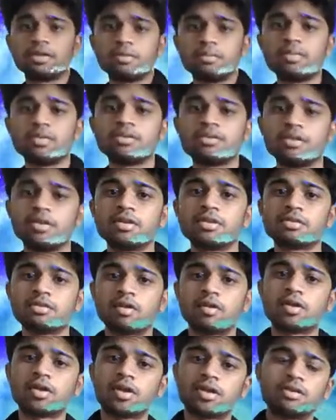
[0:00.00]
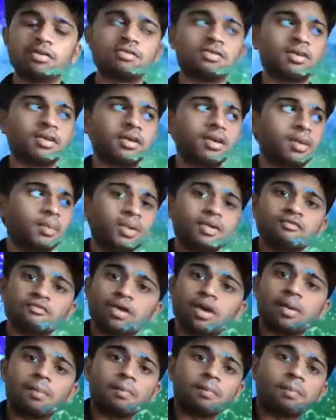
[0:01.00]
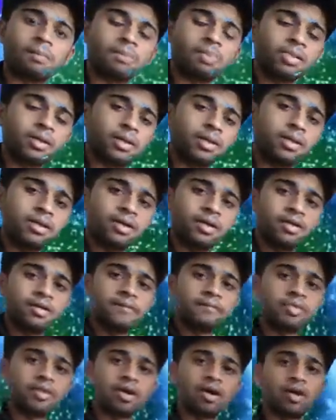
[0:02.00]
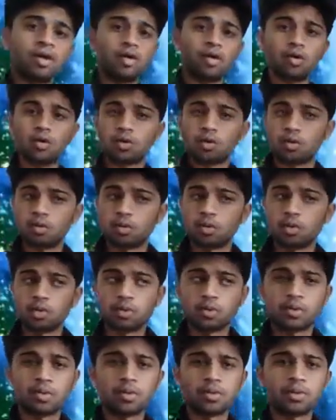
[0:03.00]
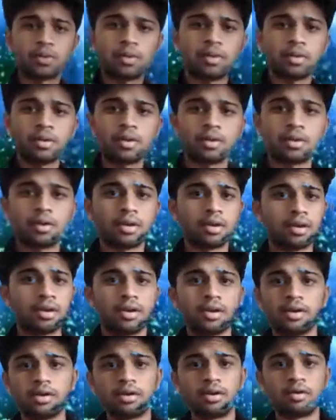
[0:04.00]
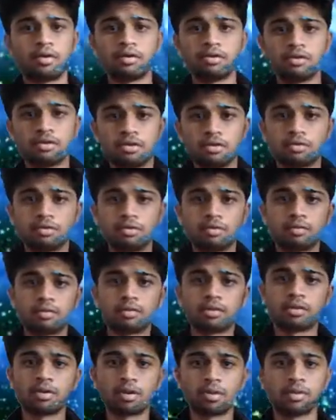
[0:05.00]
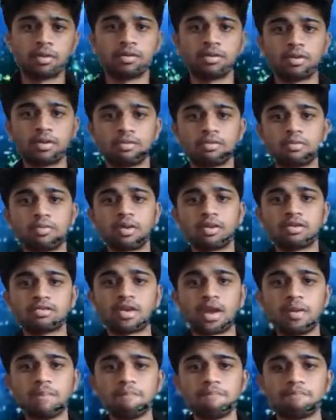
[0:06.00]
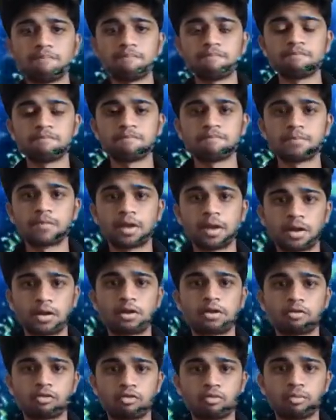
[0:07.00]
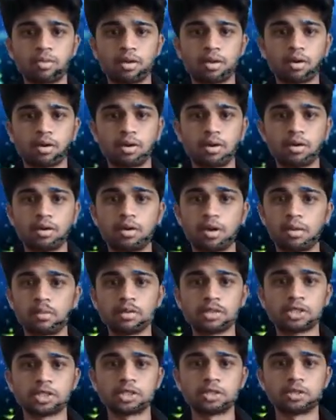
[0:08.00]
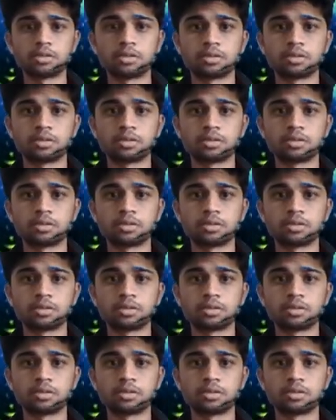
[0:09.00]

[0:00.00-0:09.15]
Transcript: Where is mysterious dark energy coming from? Or really did it origin amongst us in space-time and transfer to